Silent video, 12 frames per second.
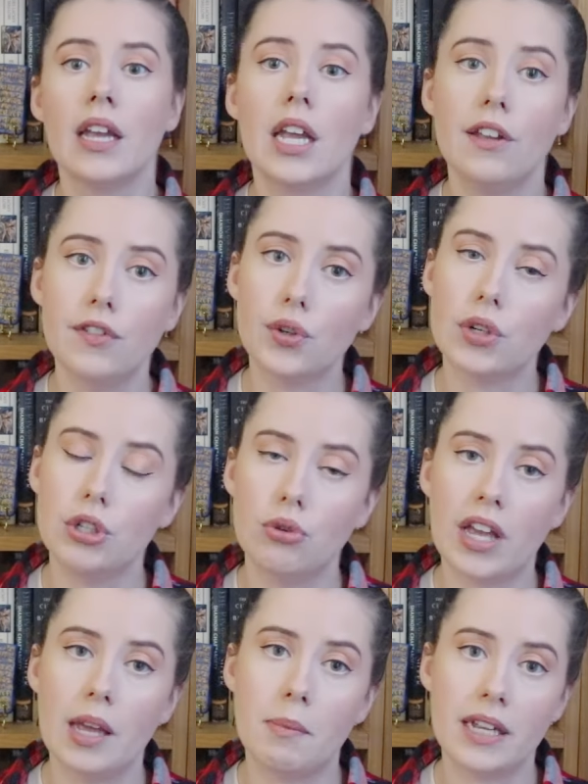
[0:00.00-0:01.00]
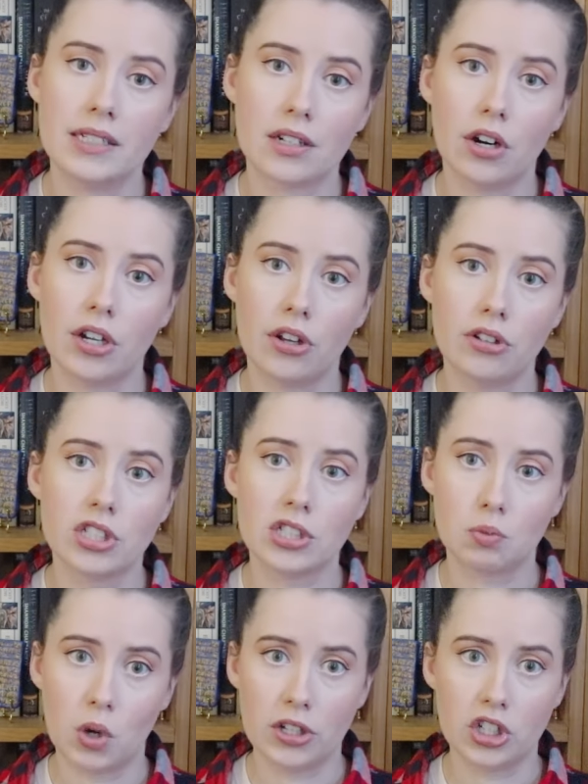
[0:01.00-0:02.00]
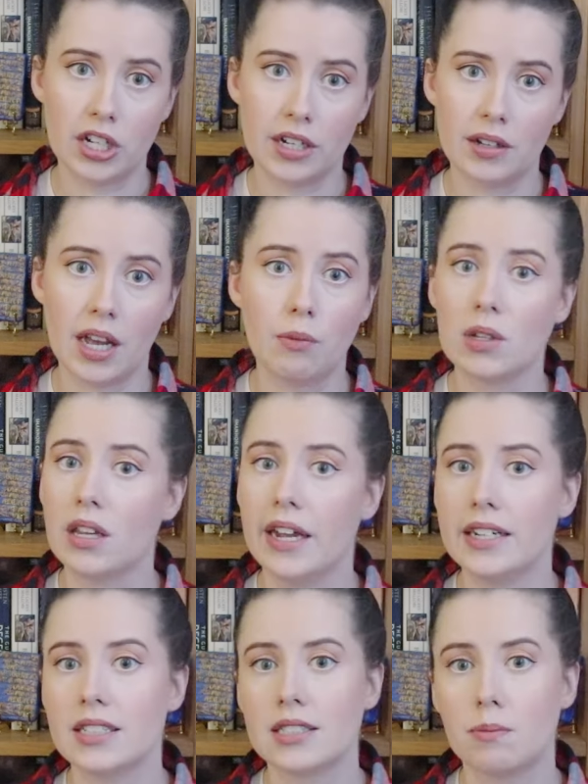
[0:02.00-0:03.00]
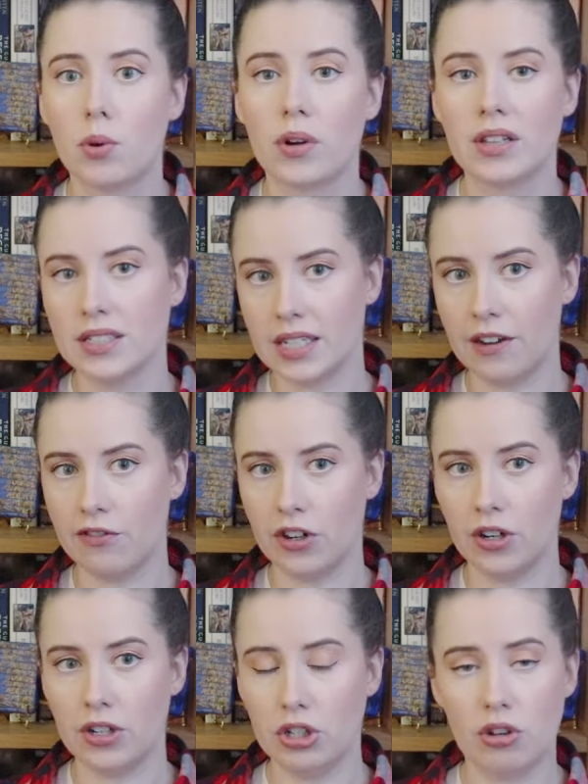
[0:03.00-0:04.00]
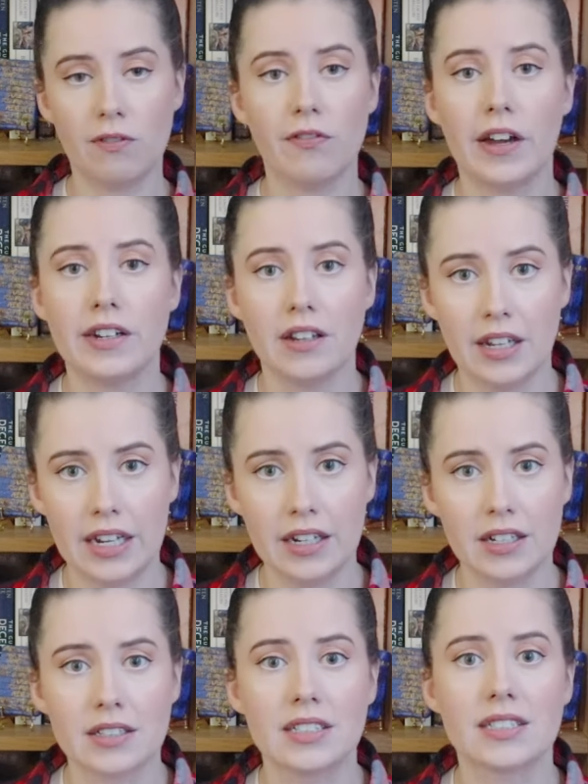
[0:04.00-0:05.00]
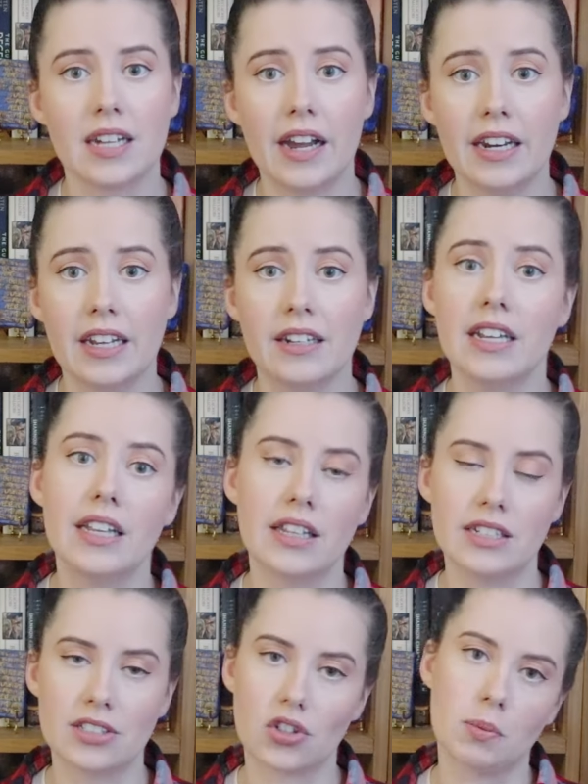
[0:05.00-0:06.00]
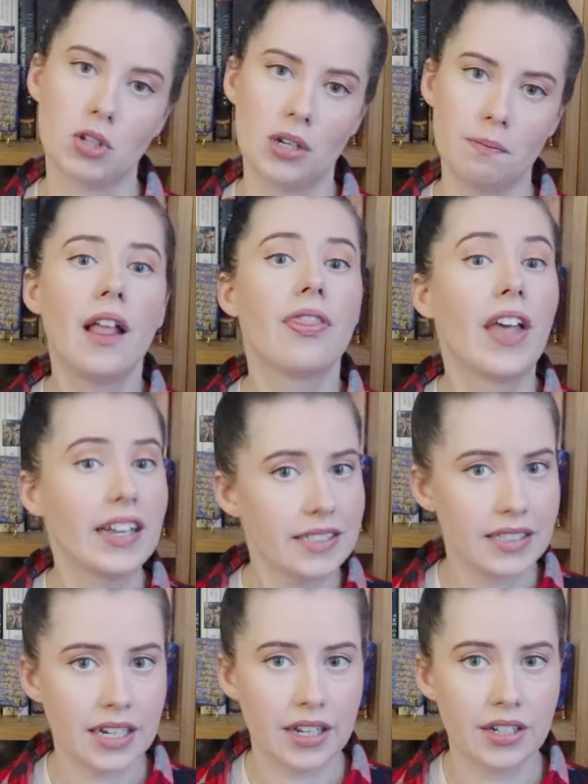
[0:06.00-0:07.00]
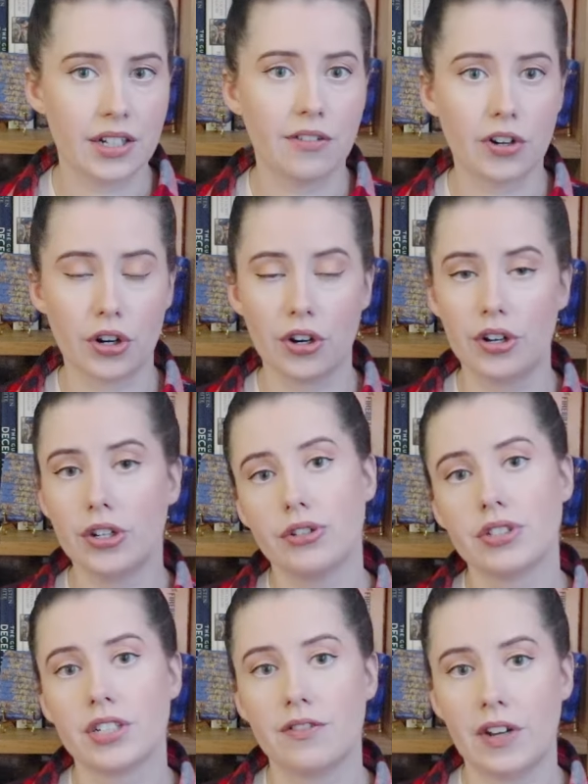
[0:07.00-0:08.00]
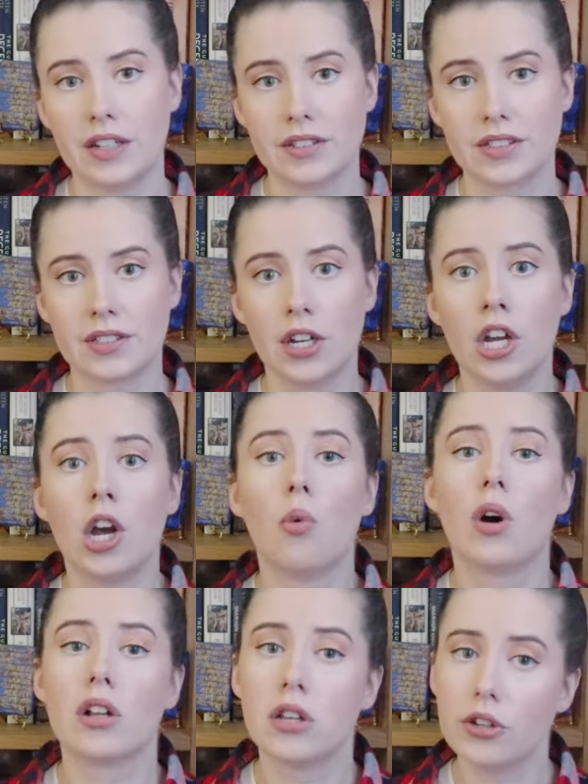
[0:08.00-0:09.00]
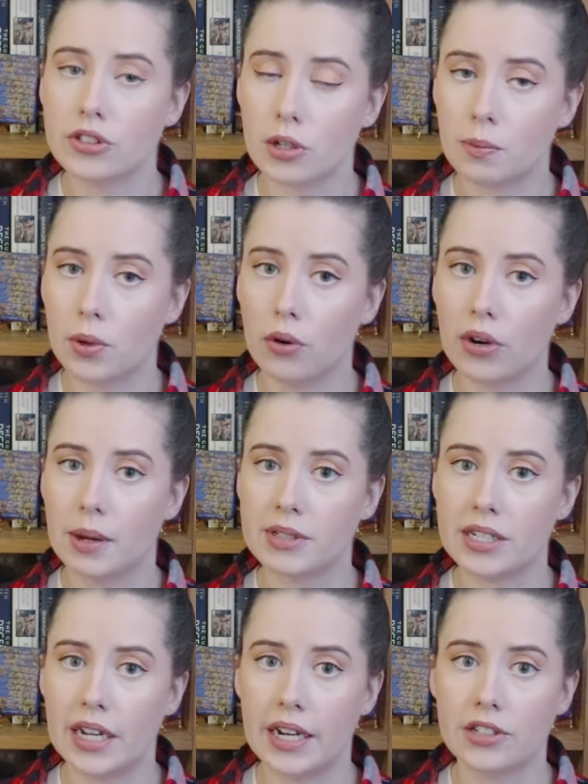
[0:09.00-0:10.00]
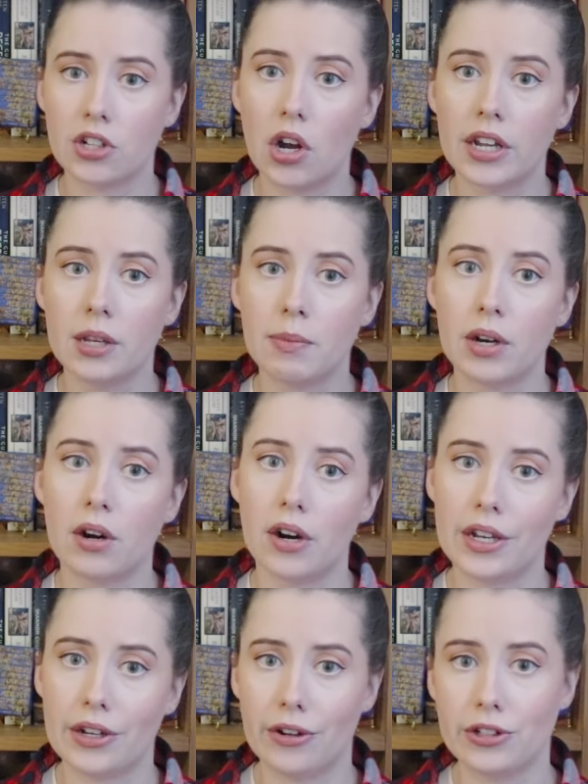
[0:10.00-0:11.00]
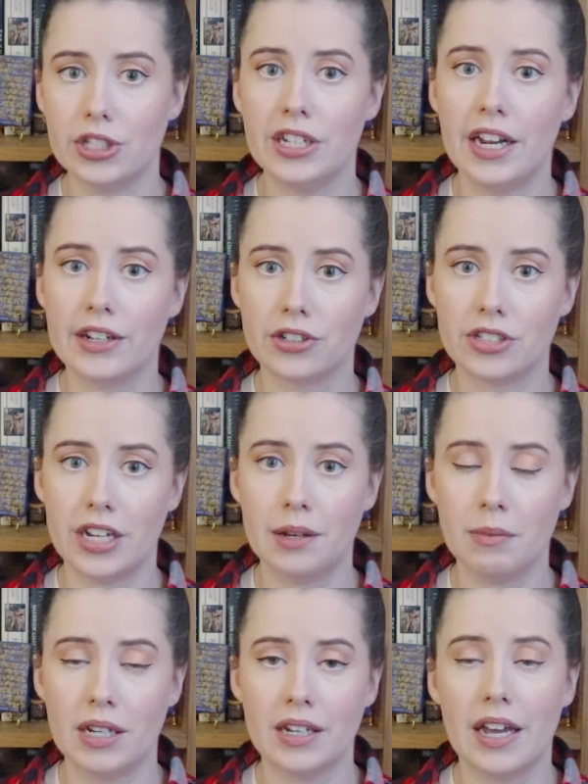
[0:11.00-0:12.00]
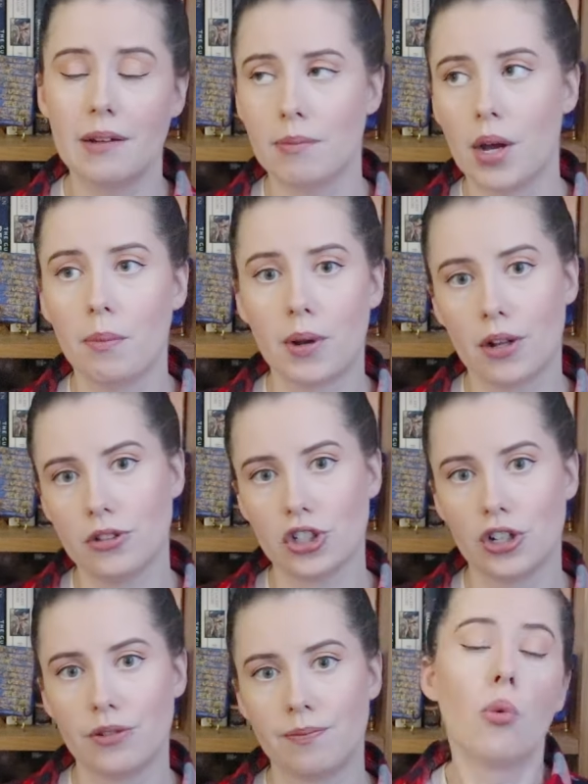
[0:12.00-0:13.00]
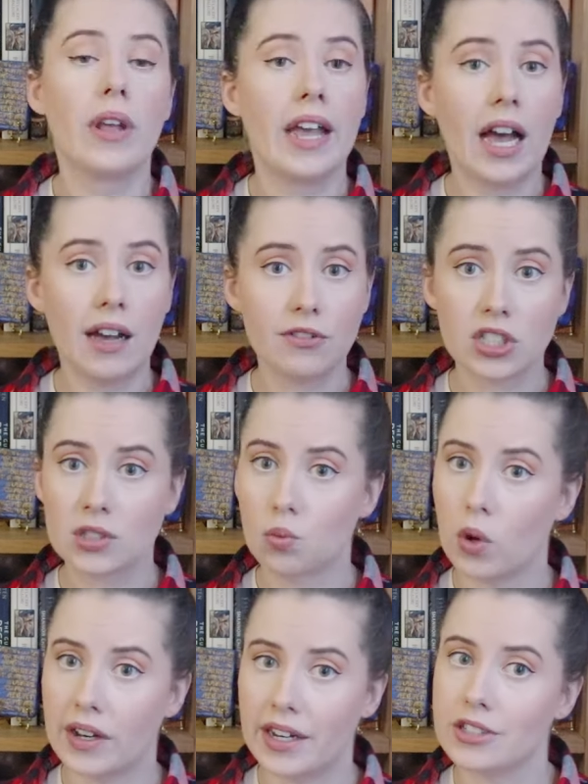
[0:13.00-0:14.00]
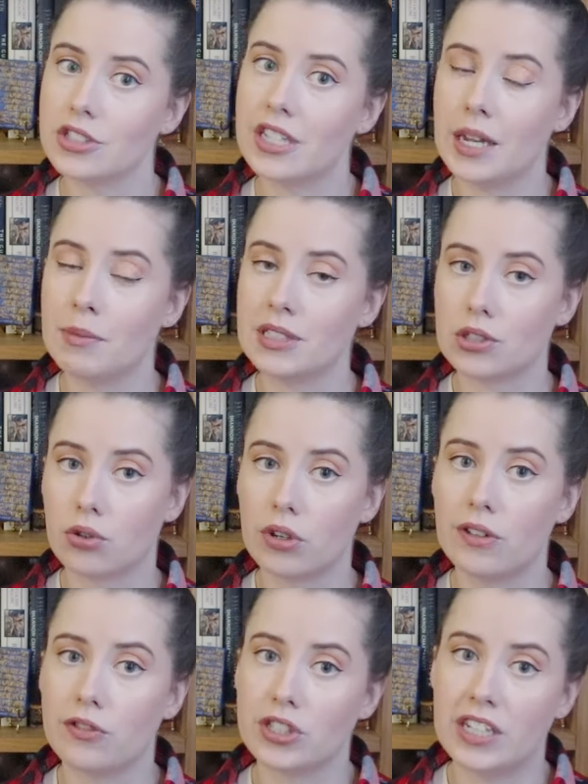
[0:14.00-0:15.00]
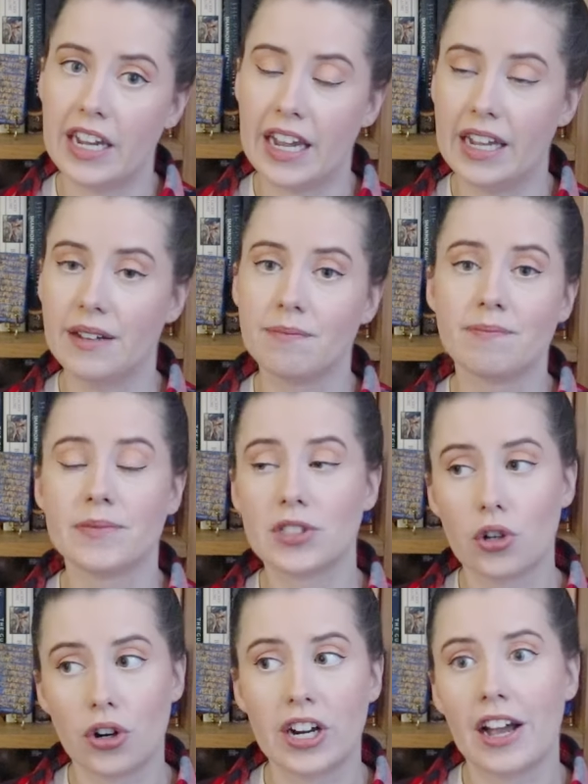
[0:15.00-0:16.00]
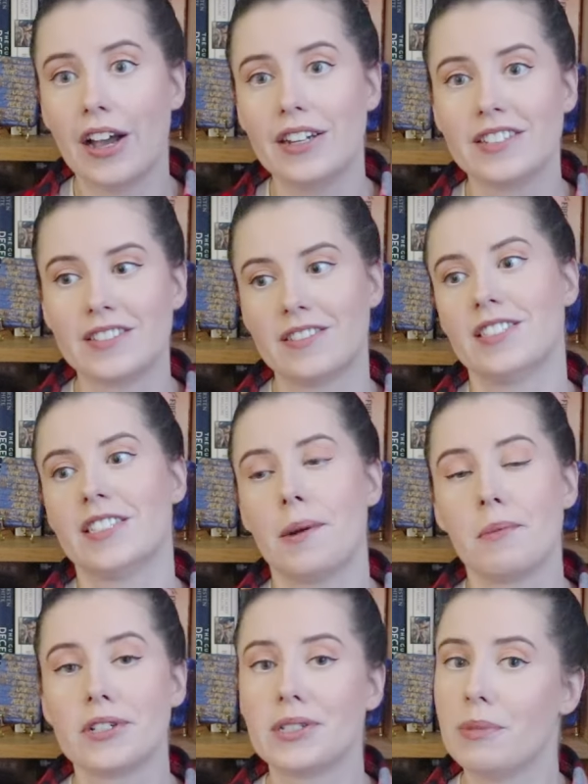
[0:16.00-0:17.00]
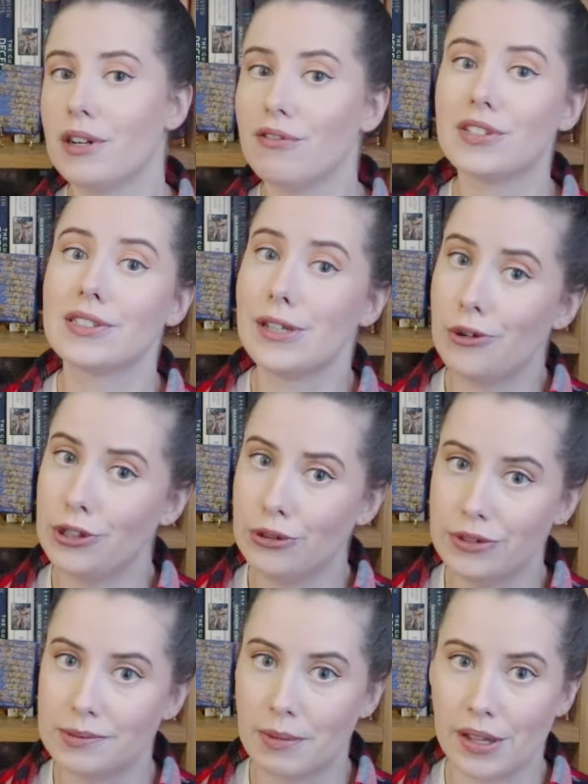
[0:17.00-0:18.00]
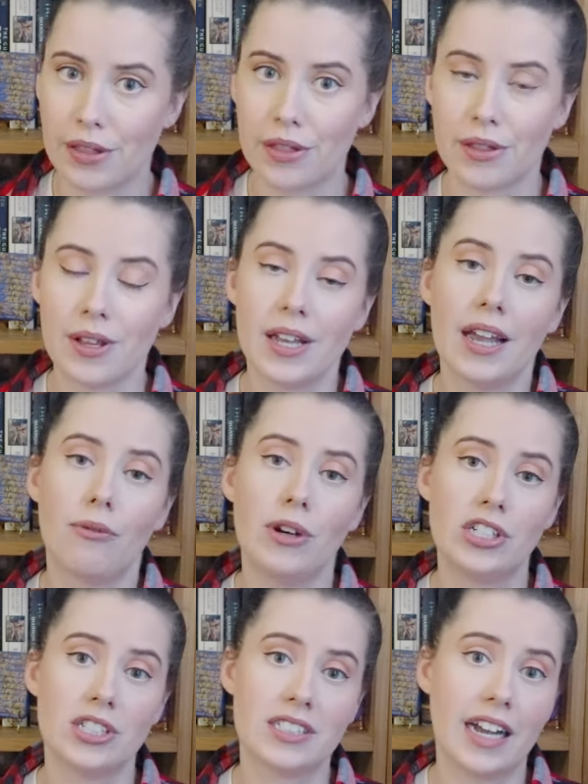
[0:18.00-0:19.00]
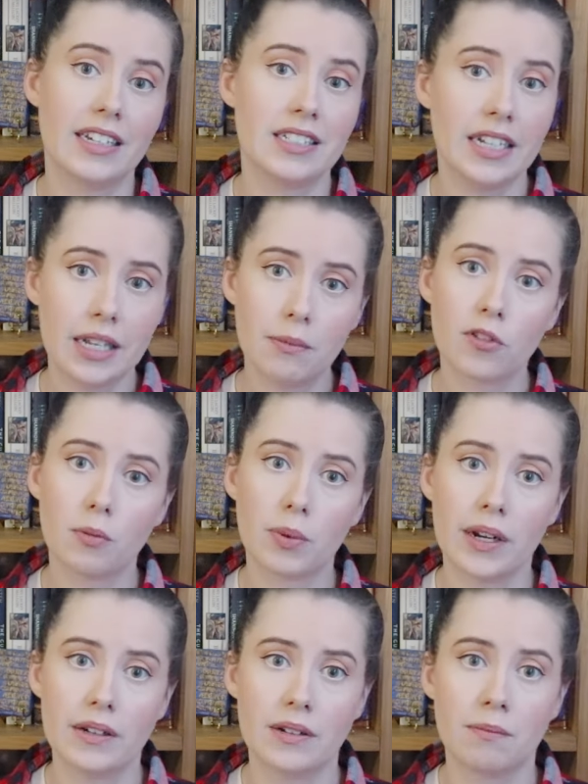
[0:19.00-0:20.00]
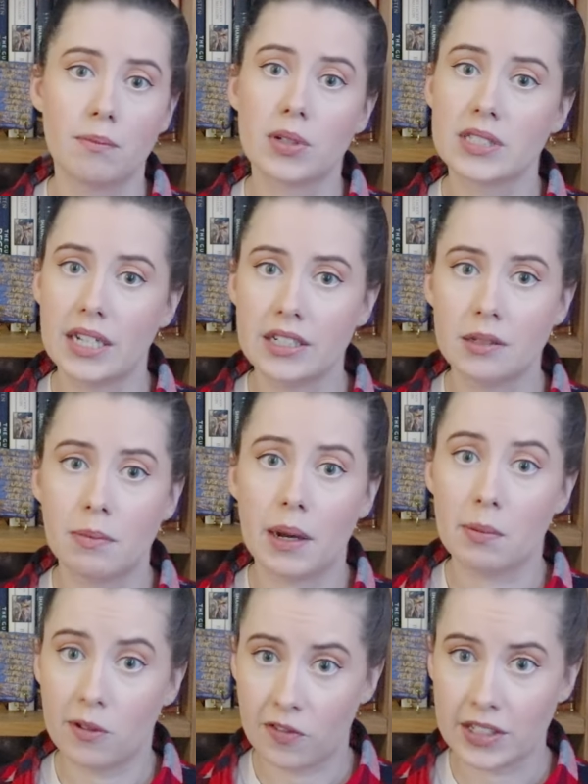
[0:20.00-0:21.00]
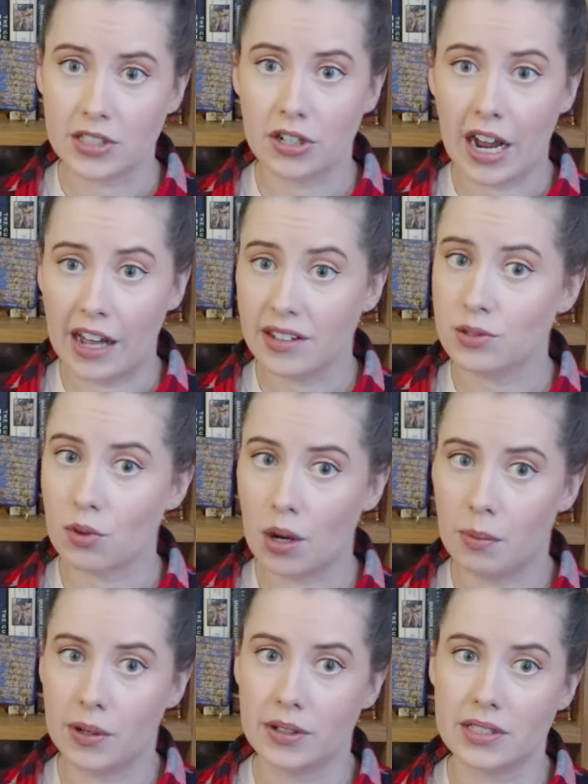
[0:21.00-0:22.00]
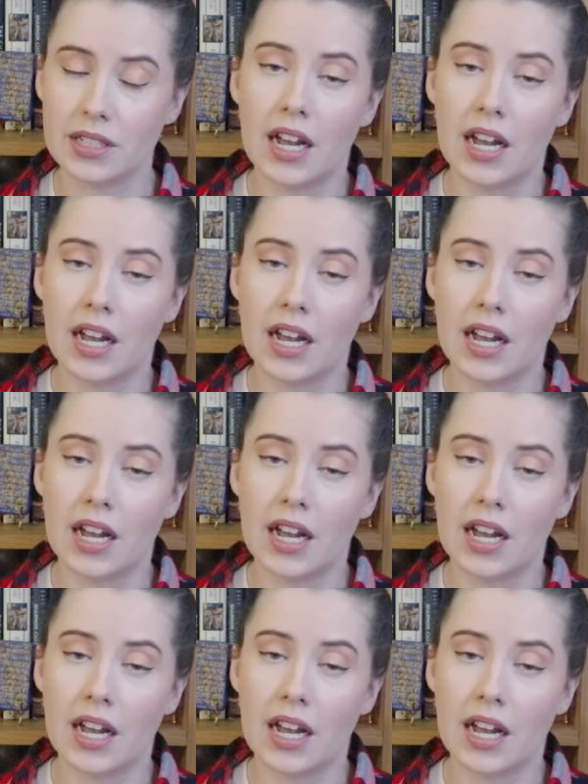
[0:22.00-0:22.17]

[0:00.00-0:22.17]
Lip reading: If you're a UK-based archaeologist watching and would like to support this effort, you can find a link to sign it in the description. That's the end of current news and events. We'll close our program today talking about archaeology and entertainment and pop culture. We have just one entertainment story for today. Sorry guys, December is a bit of a slow news month, which is that Digging for Britain, presented by Professor Alice Roberts,